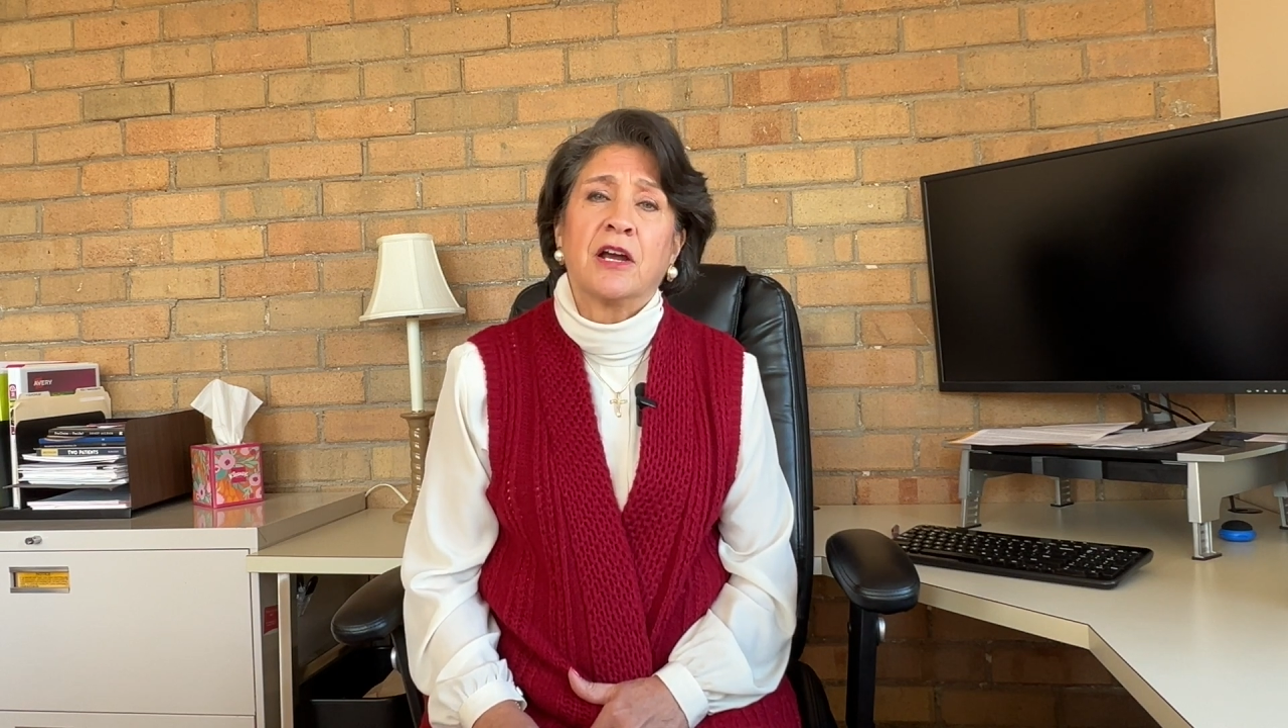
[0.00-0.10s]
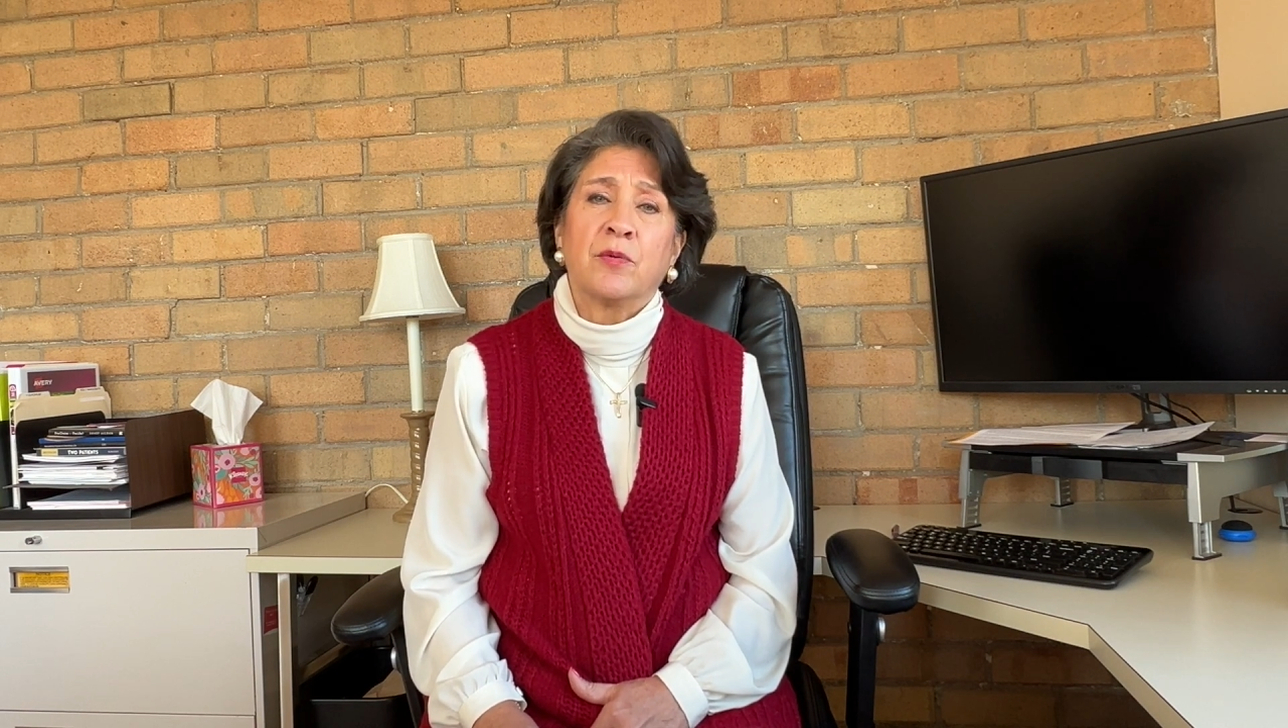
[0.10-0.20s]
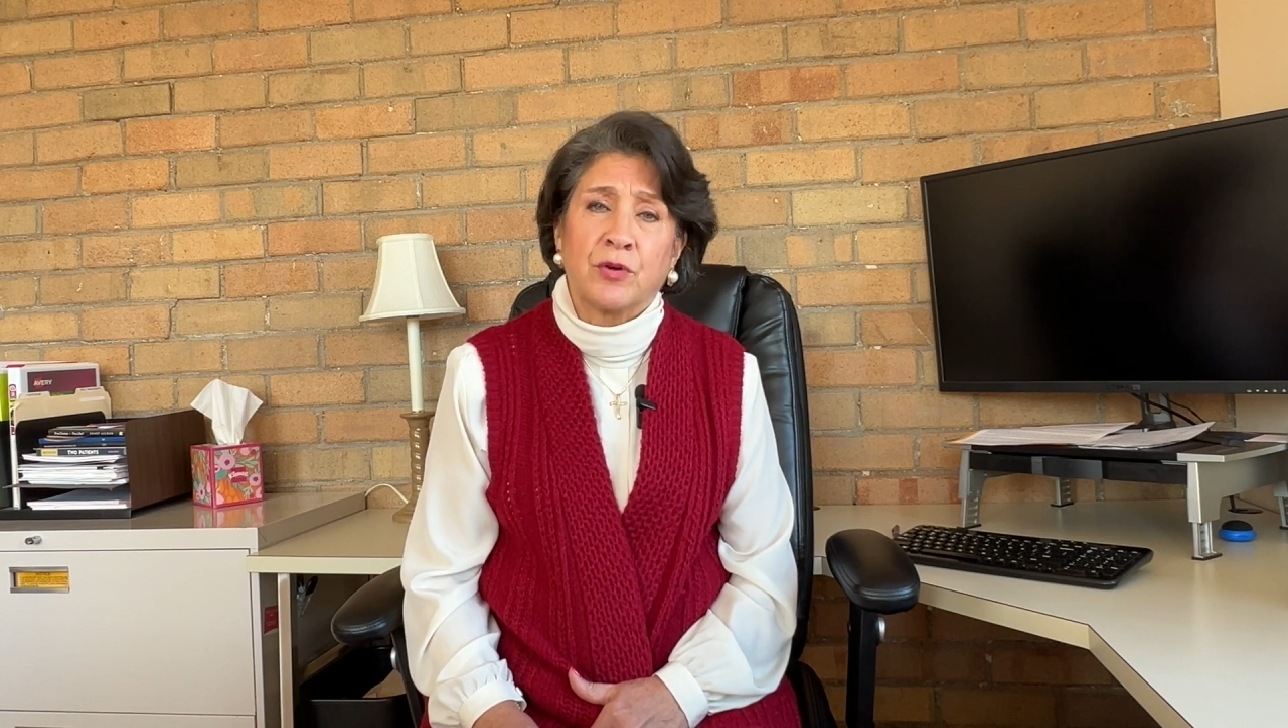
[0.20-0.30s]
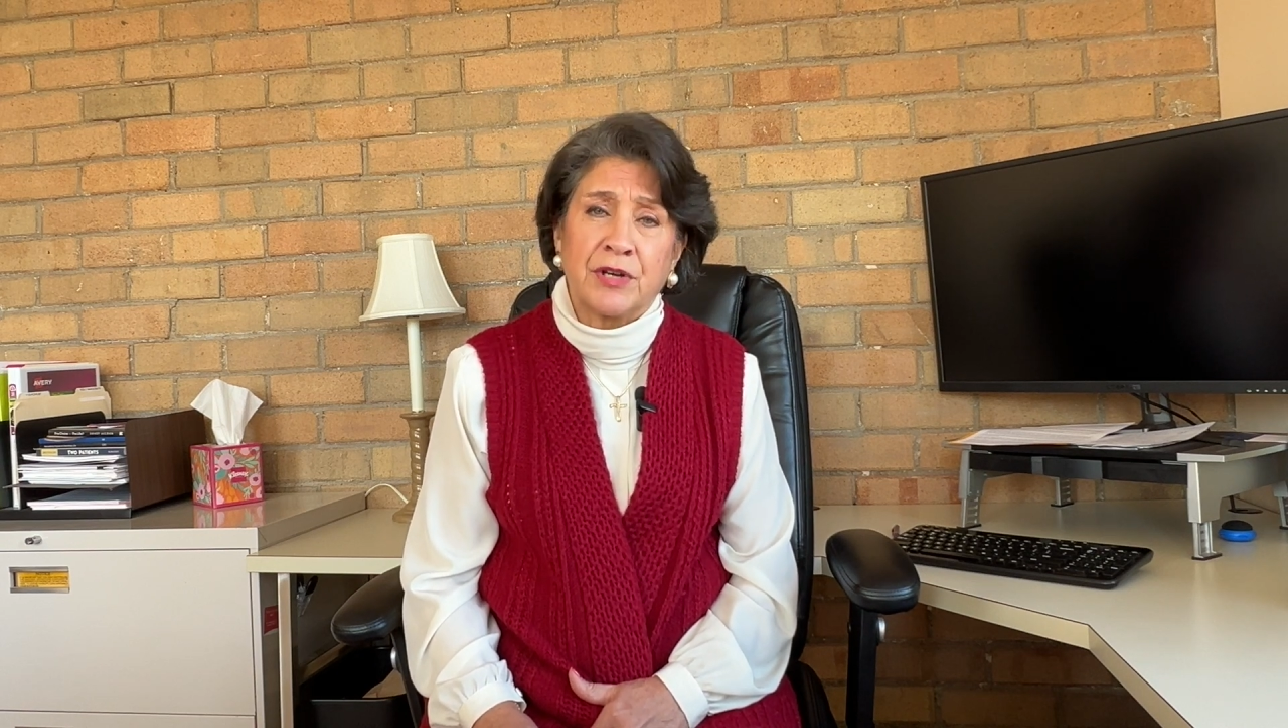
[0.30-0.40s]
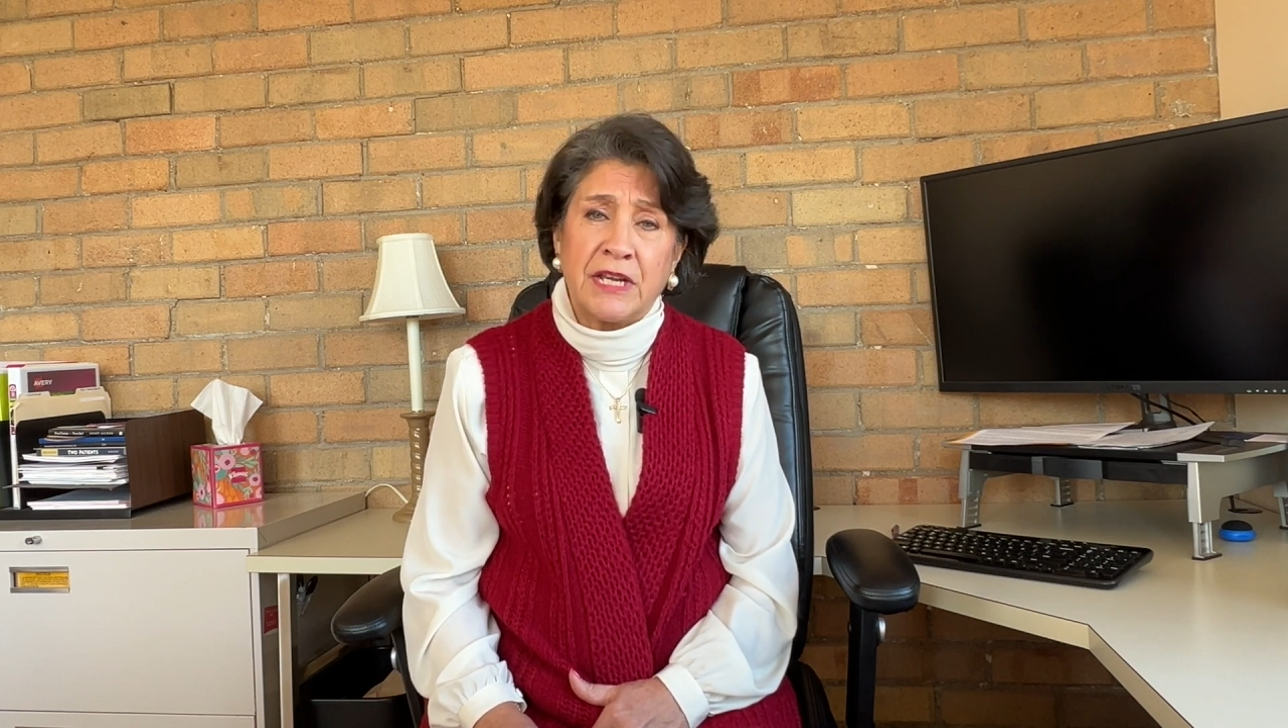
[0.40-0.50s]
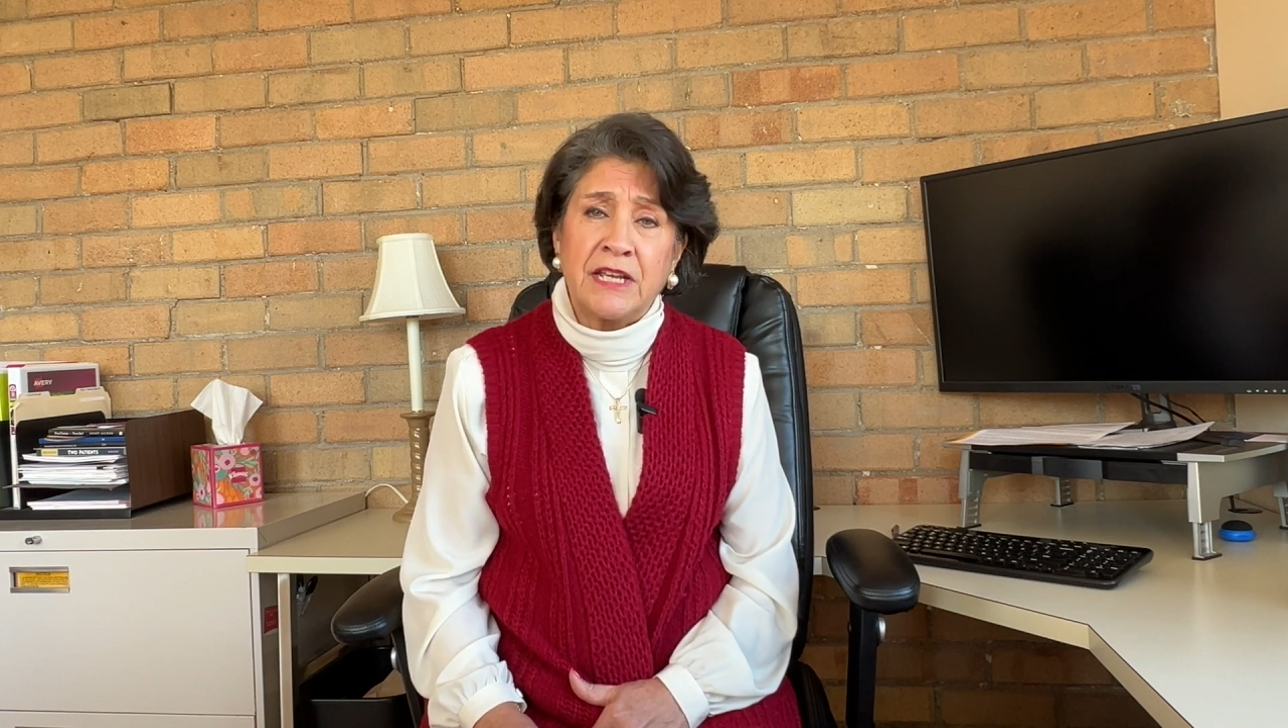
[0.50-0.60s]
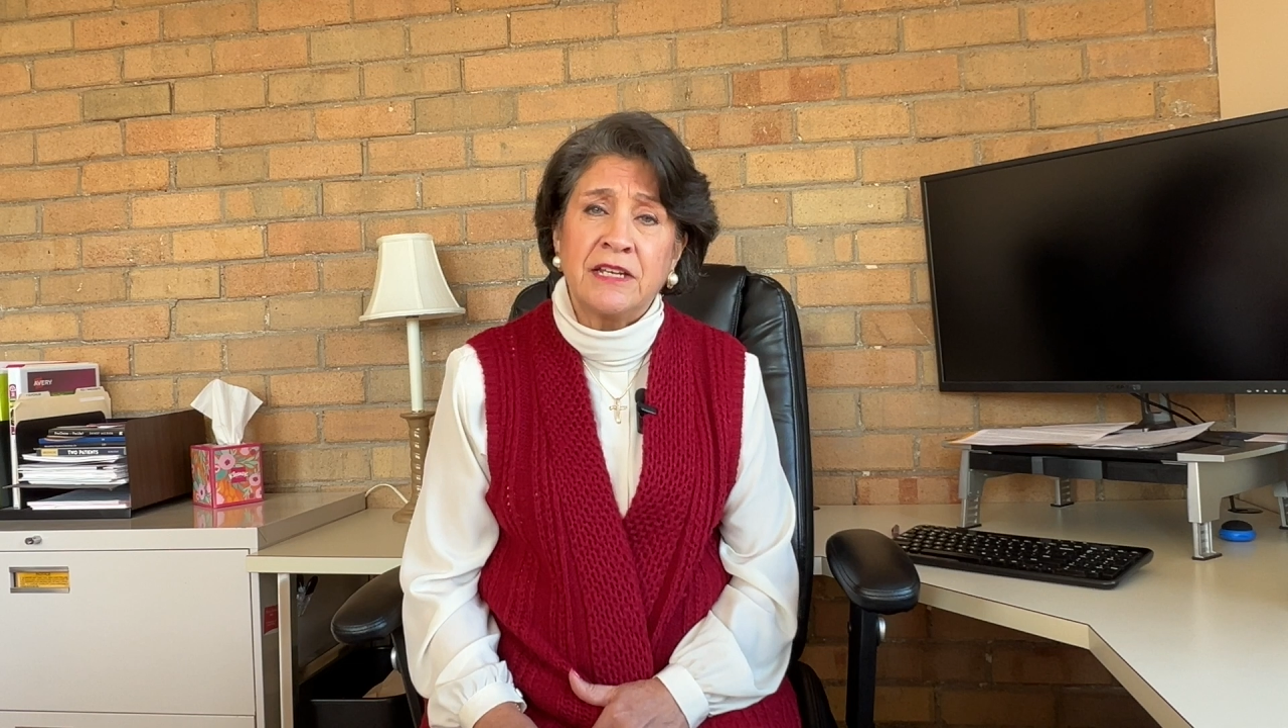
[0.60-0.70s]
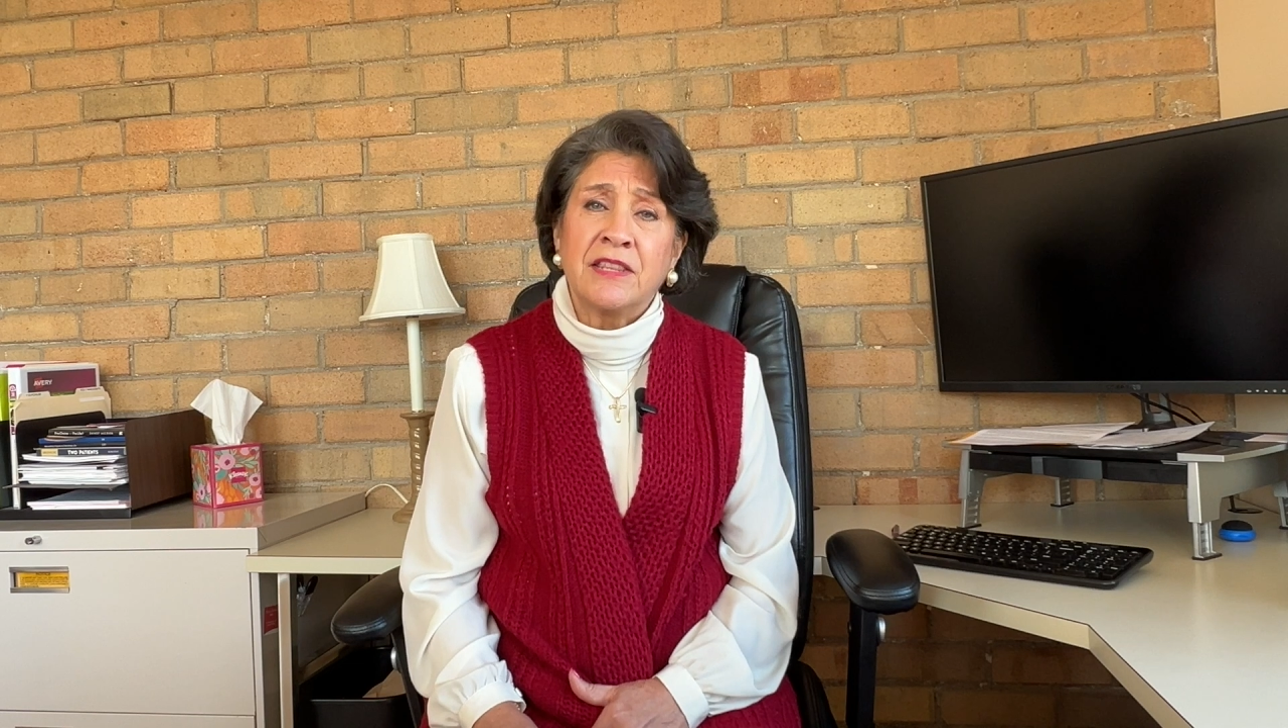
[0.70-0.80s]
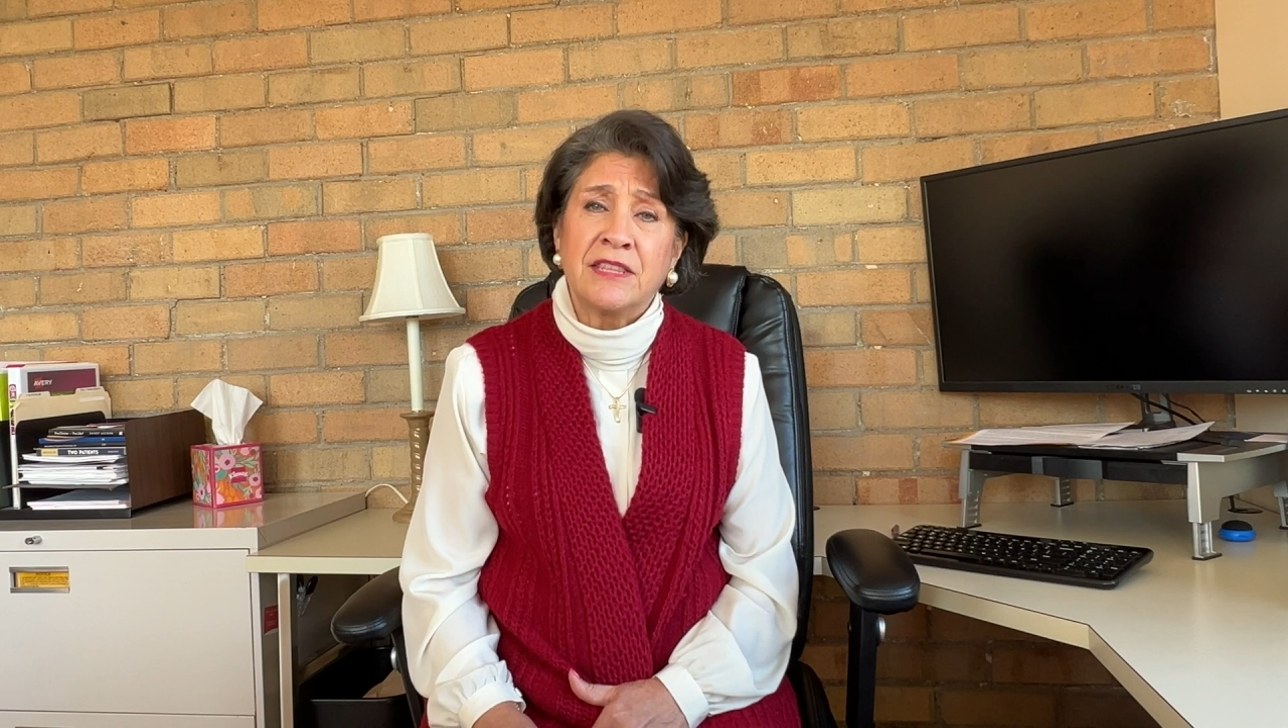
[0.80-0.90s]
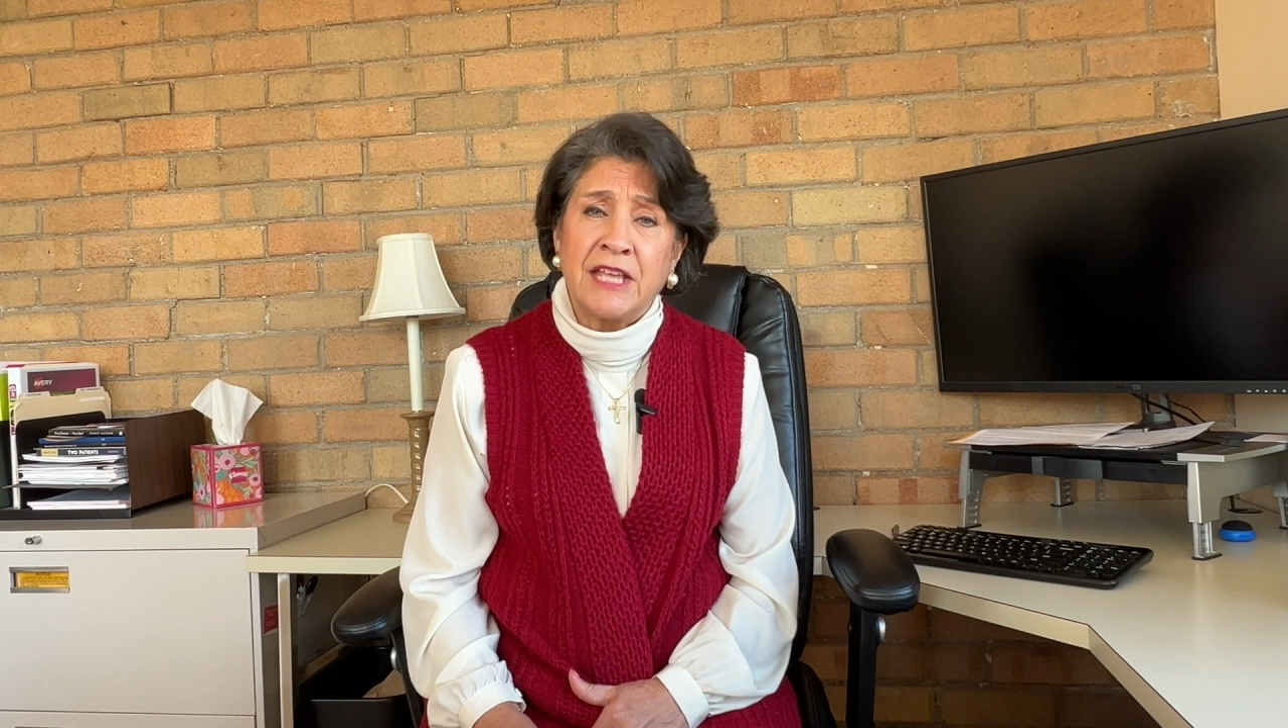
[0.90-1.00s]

were needed